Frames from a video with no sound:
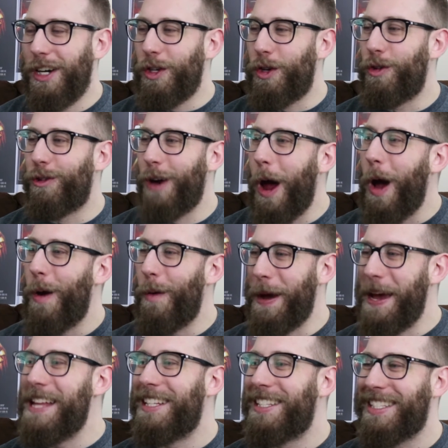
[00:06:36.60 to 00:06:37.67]
grow
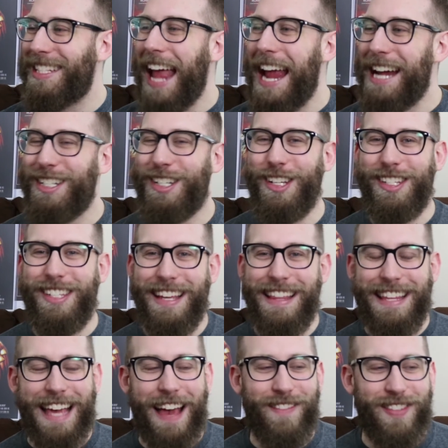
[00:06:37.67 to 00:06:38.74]
in stages
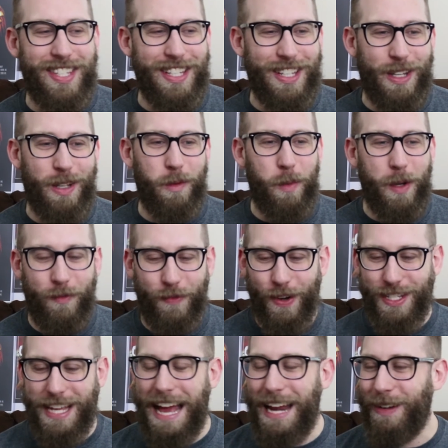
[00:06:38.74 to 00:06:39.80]
in the MCU. We
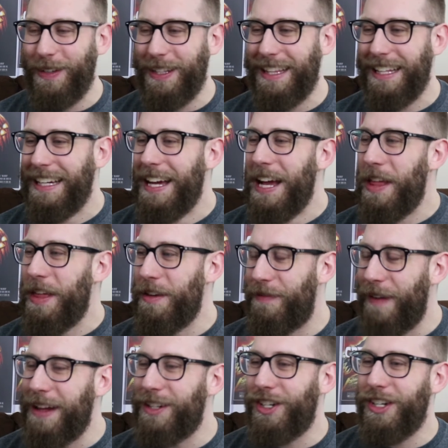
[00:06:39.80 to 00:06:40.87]
first had it with the
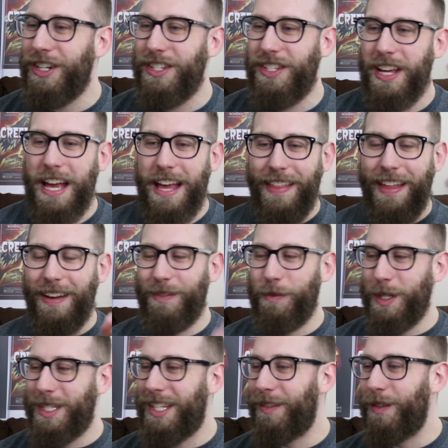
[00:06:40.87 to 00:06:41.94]
Avengers, then
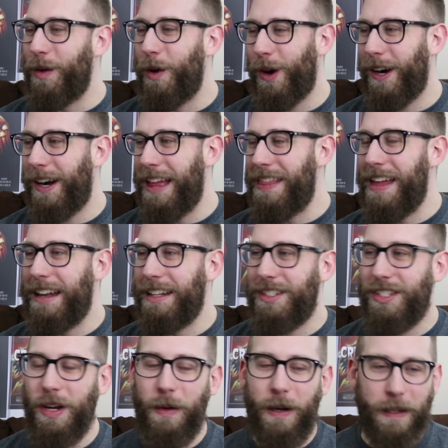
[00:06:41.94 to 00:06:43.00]
with Civil War, and then
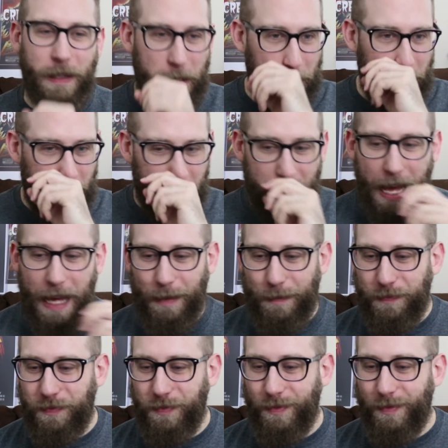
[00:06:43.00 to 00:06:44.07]
so on. That
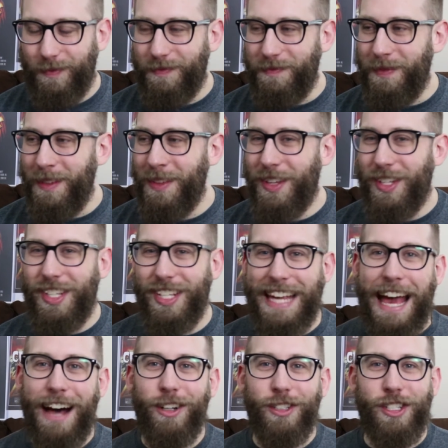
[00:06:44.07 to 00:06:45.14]
the
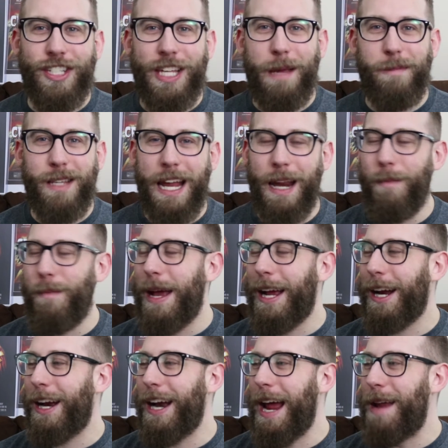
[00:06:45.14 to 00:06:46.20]
scale just keeps getting
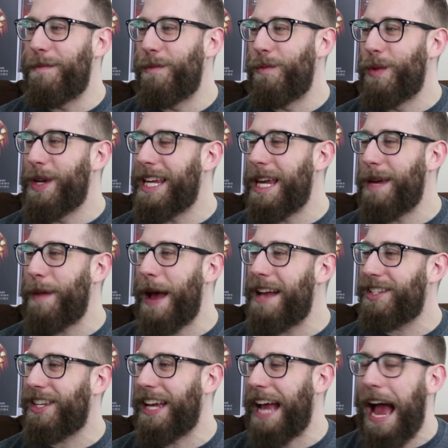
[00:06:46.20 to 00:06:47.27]
bigger, and we keep
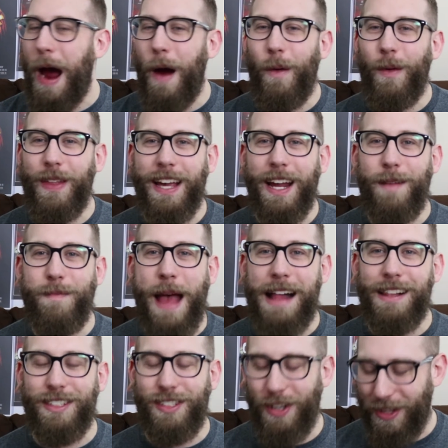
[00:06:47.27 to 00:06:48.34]
asking, how are they going to
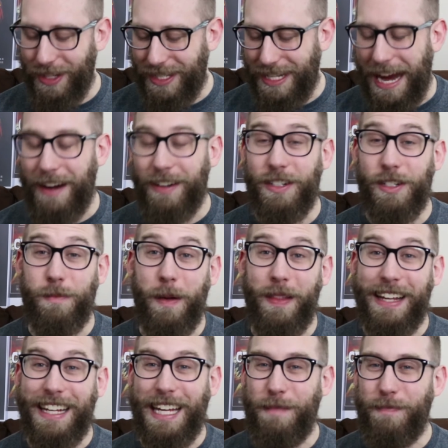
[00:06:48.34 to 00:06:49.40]
balance all these characters? But
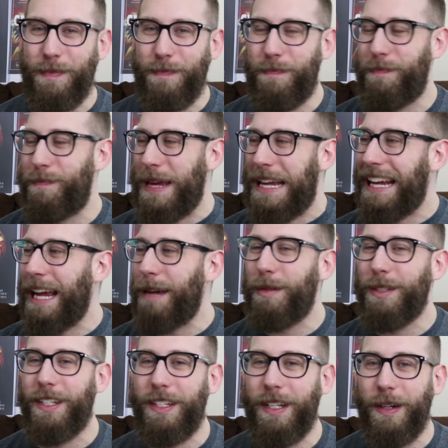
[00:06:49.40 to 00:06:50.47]
they keep being
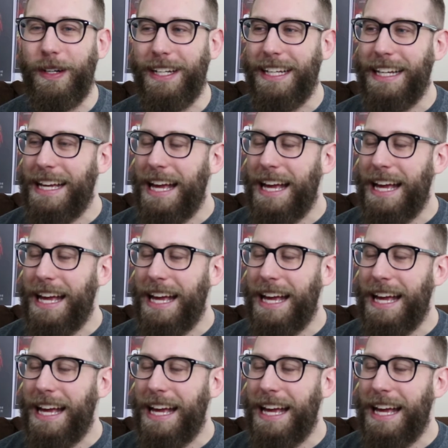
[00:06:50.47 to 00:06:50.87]
able to do it.